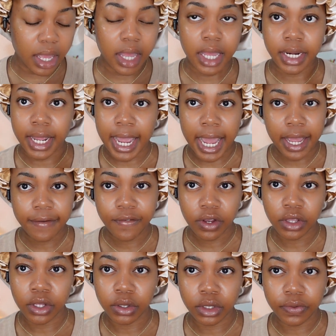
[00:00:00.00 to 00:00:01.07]
And a hack
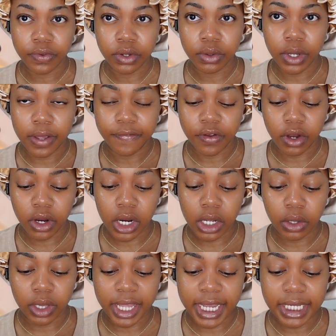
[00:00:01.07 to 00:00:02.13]
for those of you, if
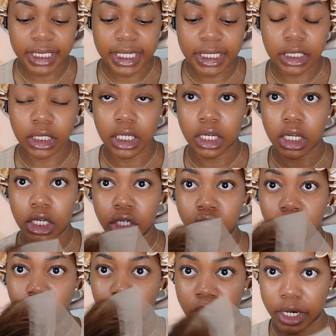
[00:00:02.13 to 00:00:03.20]
your lace is
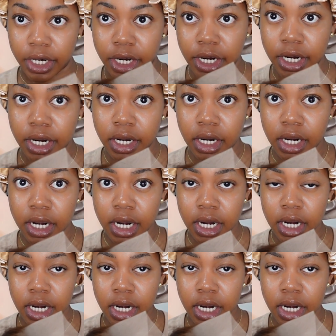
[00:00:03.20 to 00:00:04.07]
darker